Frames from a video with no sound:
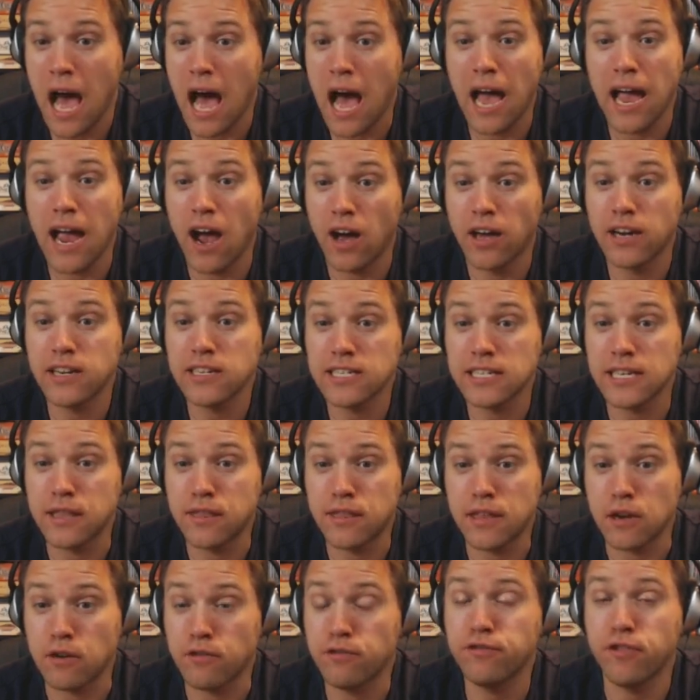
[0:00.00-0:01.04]
I honestly
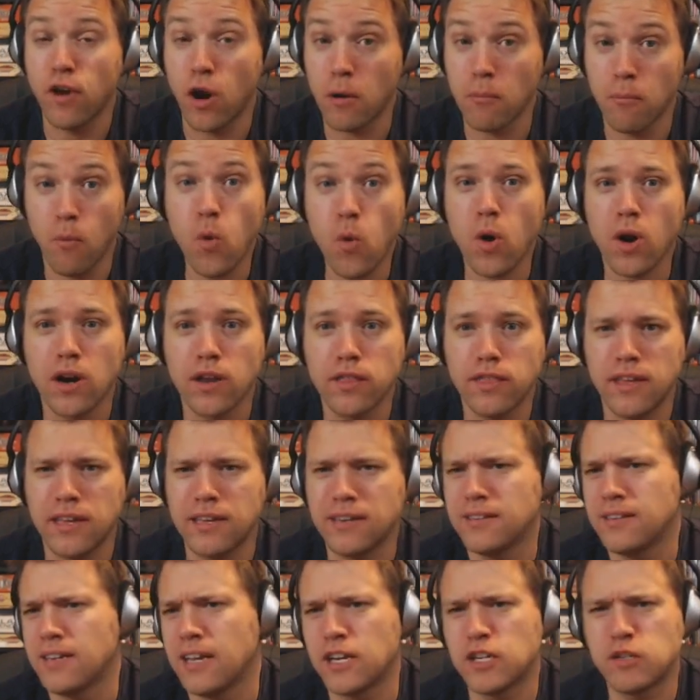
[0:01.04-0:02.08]
think far more
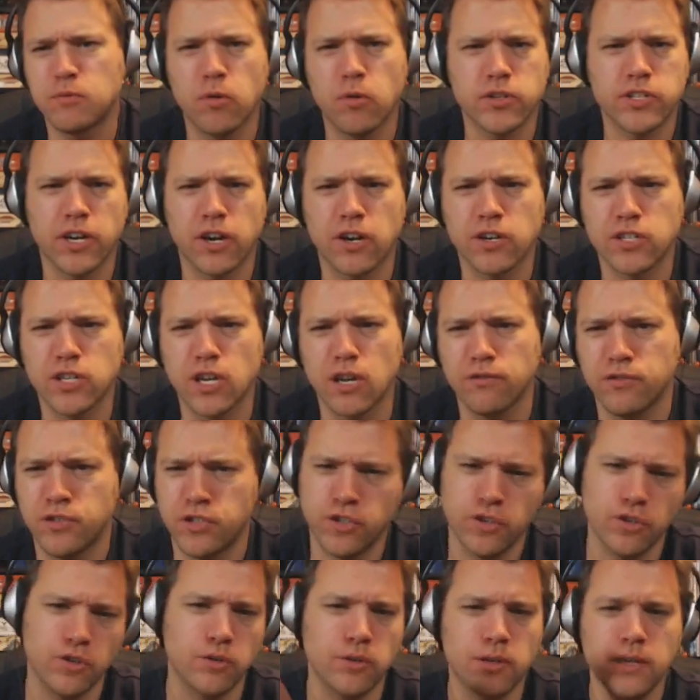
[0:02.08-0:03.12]
than exposing ourselves
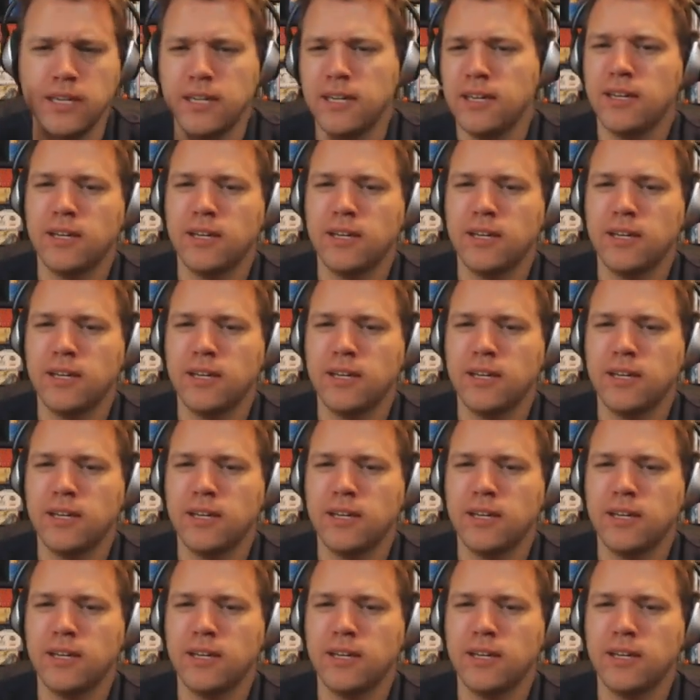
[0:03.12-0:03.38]
to,